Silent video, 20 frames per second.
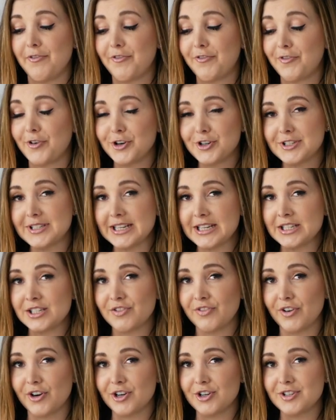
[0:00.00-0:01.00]
First things
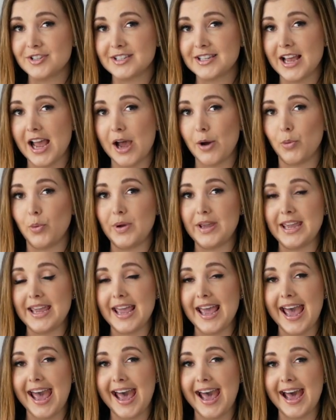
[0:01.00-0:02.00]
first, we
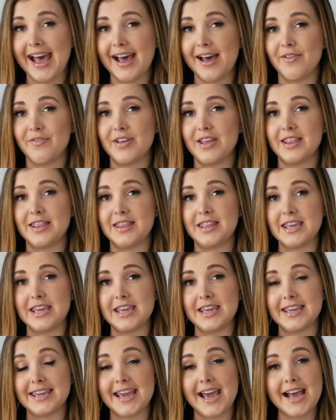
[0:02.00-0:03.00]
have
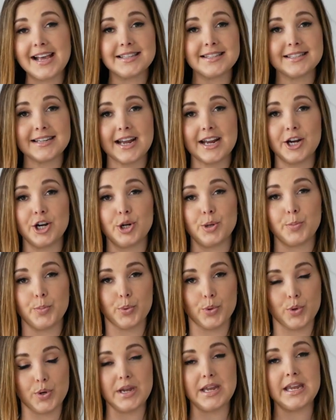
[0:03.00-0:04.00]
the cast iron
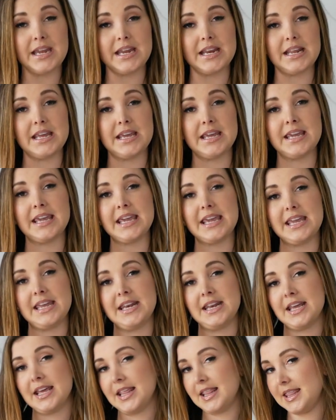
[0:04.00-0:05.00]
preheating
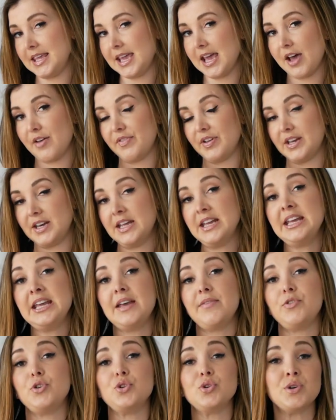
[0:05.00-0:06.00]
in the oven.
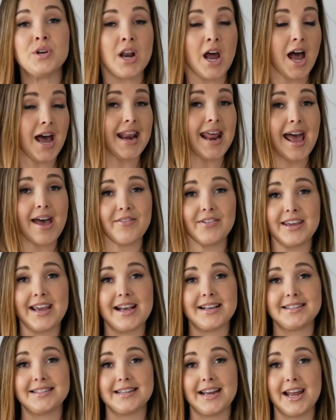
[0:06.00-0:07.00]
If you do not have a
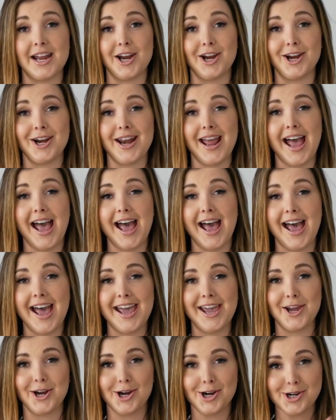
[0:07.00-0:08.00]
cast iron,
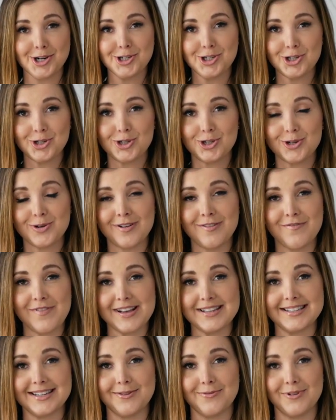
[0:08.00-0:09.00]
I urge you to
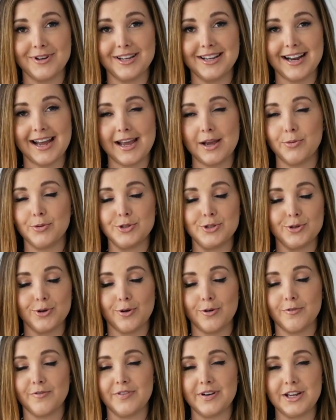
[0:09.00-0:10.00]
invest in one. I will do a
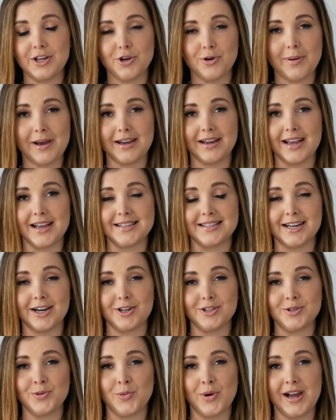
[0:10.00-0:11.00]
whole video about cast
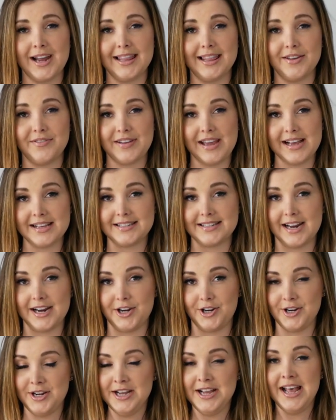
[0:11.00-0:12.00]
irons and why I love cast
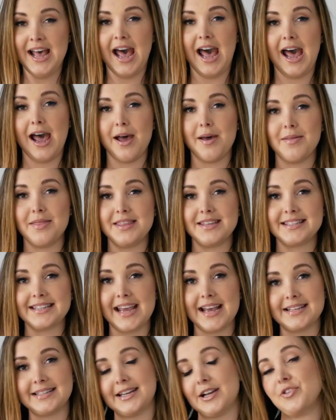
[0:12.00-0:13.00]
iron. This
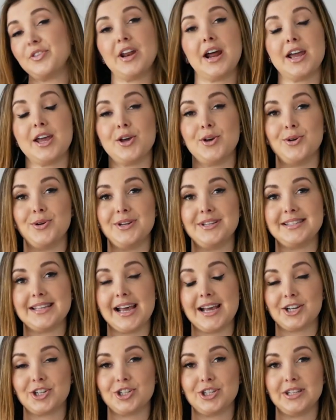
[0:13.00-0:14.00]
cast iron that I own is
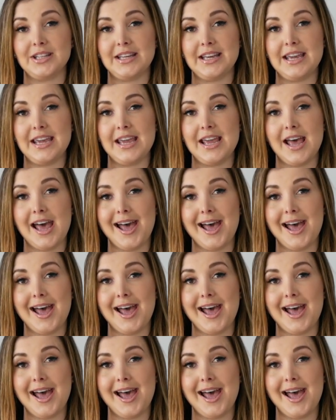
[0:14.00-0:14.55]
actually